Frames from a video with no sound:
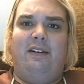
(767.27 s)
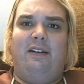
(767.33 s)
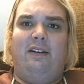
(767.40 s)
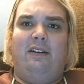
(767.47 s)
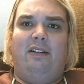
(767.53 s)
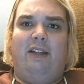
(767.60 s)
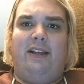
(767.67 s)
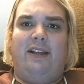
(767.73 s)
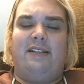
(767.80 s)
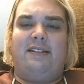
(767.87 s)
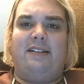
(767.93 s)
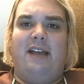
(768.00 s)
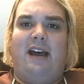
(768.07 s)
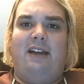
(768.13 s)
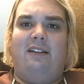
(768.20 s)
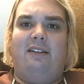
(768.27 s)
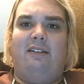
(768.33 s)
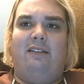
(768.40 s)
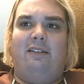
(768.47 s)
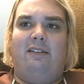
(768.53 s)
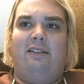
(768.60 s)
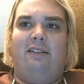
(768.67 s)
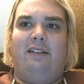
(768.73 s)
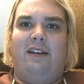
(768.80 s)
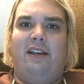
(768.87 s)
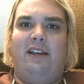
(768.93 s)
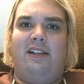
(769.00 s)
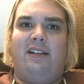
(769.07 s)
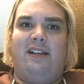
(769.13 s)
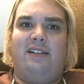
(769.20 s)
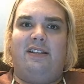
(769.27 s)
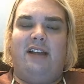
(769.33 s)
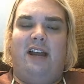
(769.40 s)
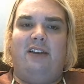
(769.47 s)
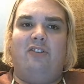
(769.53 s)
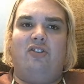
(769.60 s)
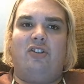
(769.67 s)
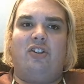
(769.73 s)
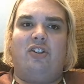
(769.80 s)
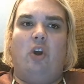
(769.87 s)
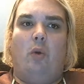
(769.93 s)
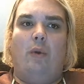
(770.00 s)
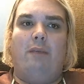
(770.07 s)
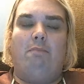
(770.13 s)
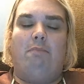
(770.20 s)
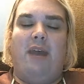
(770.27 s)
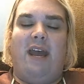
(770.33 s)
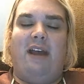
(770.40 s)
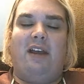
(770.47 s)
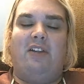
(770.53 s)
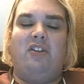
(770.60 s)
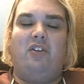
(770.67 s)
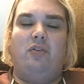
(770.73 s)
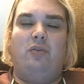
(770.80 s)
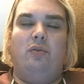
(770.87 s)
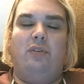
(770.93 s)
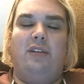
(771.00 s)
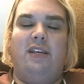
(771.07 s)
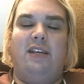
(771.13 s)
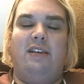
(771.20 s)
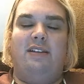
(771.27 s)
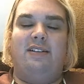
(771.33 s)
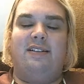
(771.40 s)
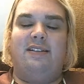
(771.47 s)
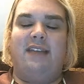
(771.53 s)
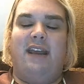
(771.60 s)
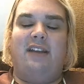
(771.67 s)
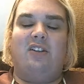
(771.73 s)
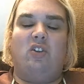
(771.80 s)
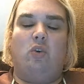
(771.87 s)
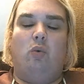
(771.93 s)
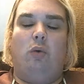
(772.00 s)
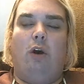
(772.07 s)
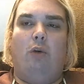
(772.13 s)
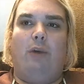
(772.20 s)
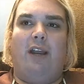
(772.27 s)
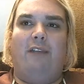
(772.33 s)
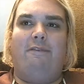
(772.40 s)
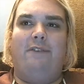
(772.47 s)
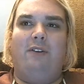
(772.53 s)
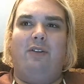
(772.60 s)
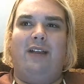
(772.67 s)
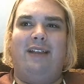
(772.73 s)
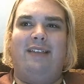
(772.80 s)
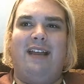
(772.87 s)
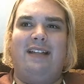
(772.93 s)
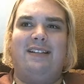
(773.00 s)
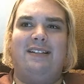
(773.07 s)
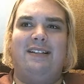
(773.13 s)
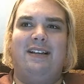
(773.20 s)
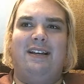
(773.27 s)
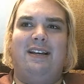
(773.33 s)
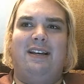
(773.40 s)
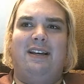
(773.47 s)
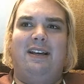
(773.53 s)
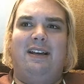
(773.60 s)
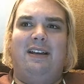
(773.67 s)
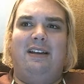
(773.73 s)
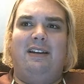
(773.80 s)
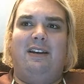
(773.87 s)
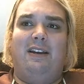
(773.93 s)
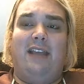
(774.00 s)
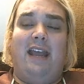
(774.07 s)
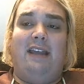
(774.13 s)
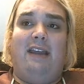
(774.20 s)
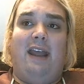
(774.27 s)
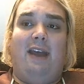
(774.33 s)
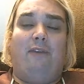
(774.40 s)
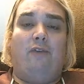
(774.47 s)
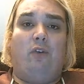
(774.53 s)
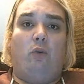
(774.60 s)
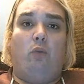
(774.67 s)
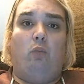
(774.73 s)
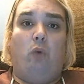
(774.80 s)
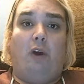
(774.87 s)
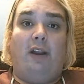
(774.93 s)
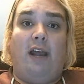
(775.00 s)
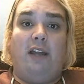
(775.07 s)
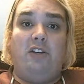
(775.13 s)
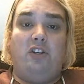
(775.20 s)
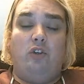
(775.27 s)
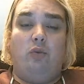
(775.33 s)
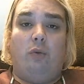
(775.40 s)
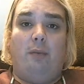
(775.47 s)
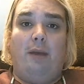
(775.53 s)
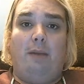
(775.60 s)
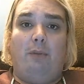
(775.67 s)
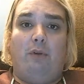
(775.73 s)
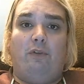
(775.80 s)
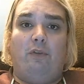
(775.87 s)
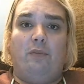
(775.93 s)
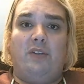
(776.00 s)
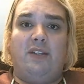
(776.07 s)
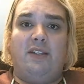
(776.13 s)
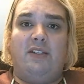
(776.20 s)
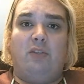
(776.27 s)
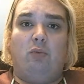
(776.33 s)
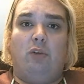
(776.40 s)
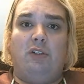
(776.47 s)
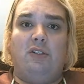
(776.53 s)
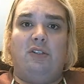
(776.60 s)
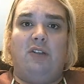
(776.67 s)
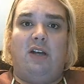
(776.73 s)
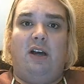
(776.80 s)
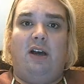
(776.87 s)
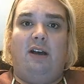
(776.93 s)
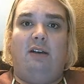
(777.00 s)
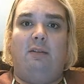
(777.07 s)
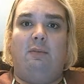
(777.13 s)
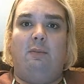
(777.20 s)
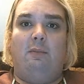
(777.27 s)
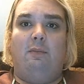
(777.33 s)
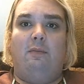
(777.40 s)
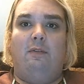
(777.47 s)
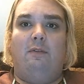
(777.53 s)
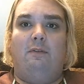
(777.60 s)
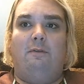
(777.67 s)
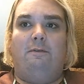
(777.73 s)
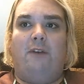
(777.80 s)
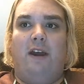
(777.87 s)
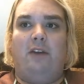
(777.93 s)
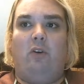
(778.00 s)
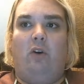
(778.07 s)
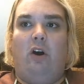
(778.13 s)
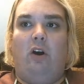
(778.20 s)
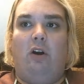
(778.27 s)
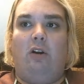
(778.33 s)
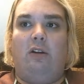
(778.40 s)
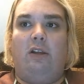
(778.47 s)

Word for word: Like it's not. It, it's kind of just going back to the status quo, and I feel like that's again after what I do remember from season one's uh, final arc.